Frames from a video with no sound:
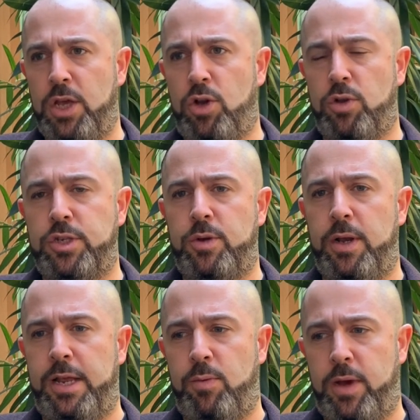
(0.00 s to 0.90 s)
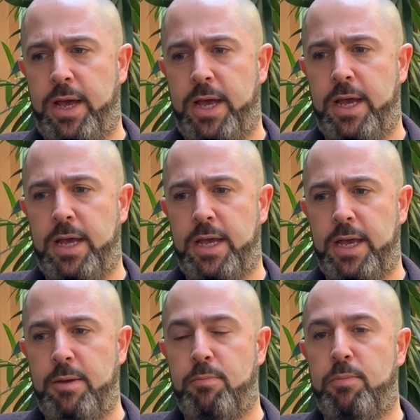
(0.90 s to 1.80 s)
Consequently, we're
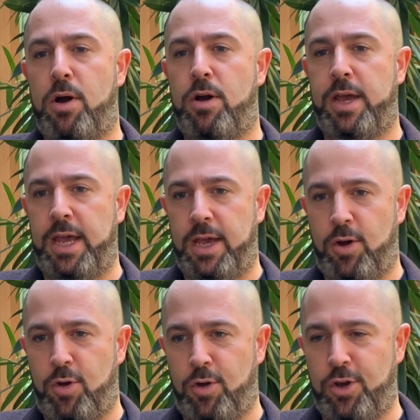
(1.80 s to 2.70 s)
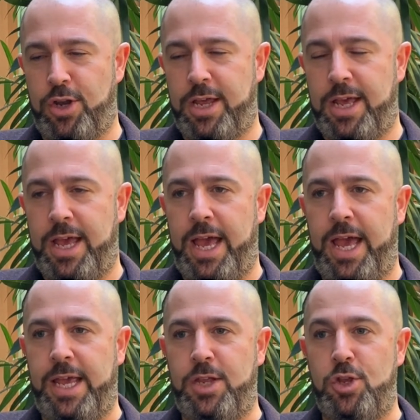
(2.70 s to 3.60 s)
embarking on
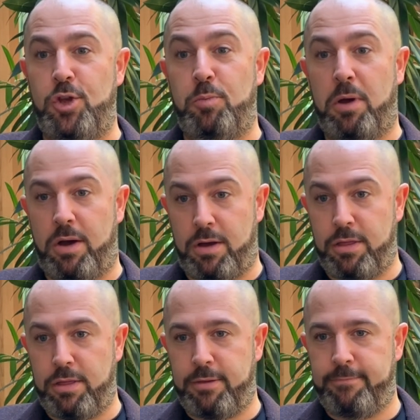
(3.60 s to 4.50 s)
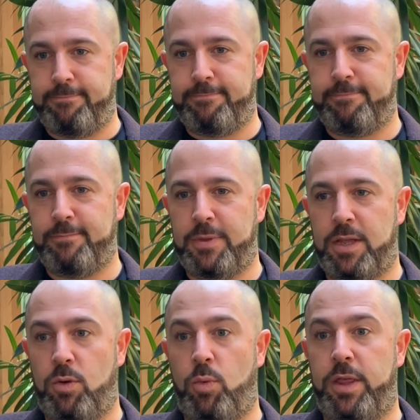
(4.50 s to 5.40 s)
a new path
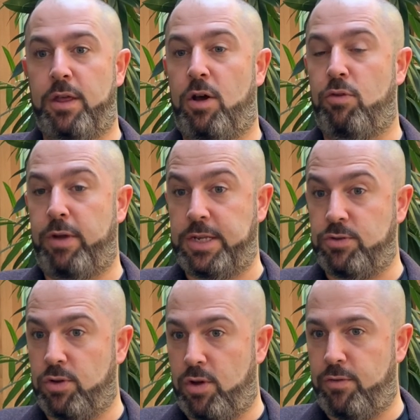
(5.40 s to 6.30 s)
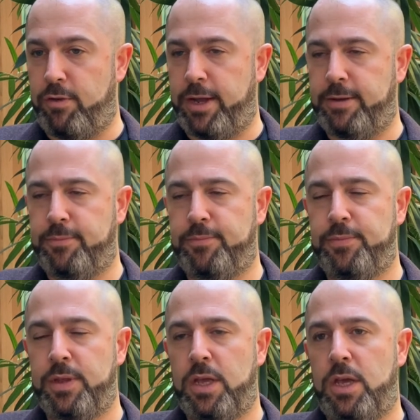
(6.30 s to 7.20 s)
with our restaurant offering.
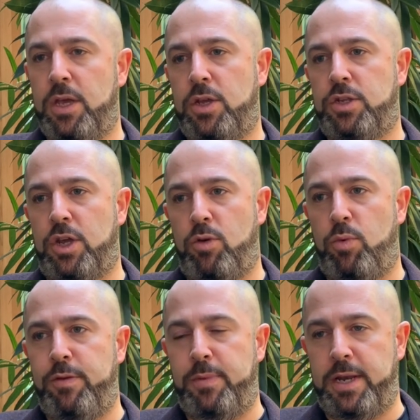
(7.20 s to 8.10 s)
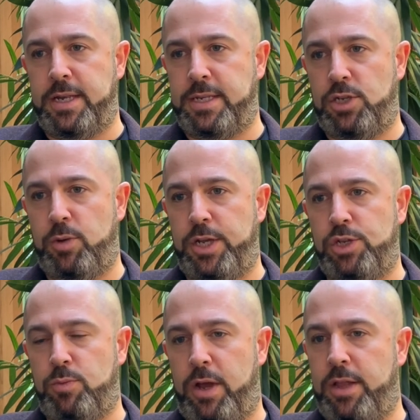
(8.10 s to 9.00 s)
So we've been in a
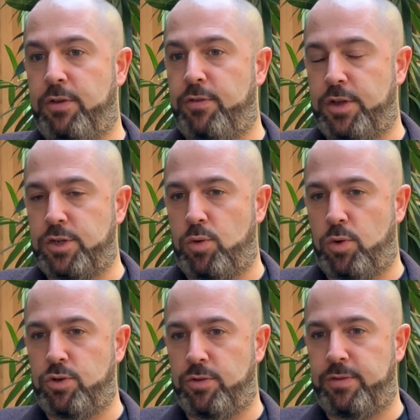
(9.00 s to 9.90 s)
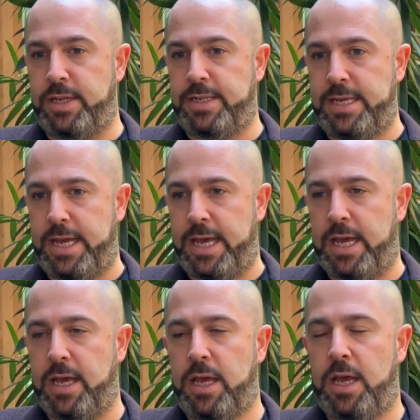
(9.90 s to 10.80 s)
situation where in the first quarter of this
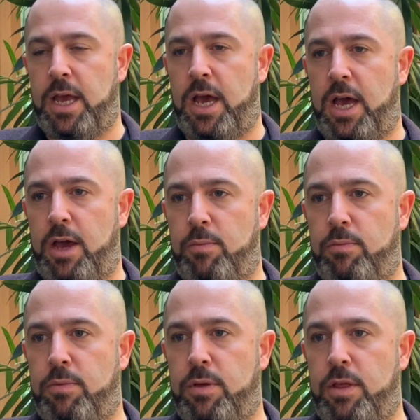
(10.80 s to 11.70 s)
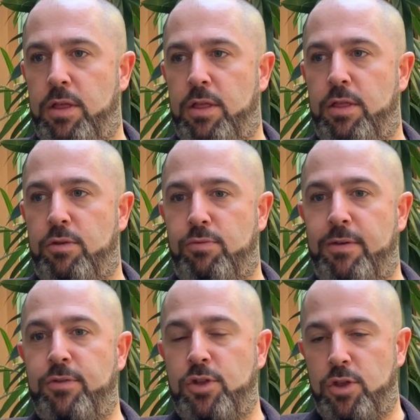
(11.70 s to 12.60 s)
year, the
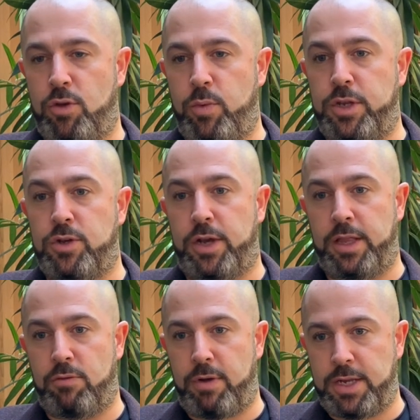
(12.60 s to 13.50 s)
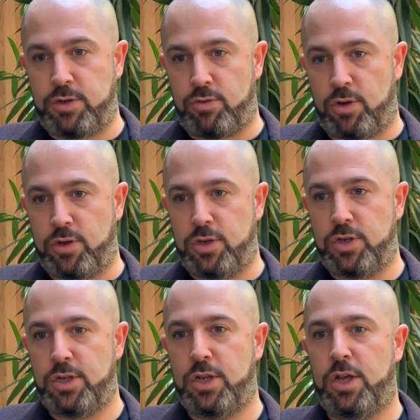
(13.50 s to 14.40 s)
revenue that we took in the
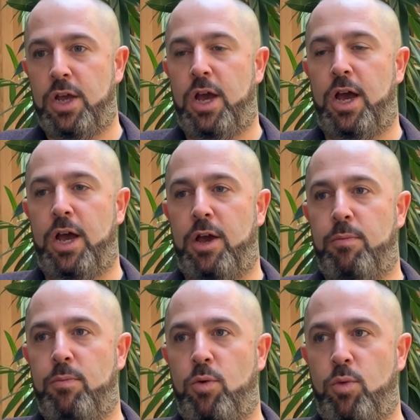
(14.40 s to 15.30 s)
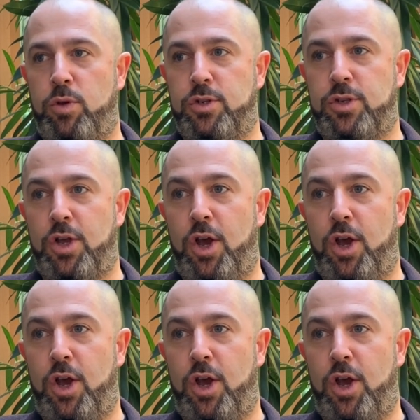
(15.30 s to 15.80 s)
restaurant was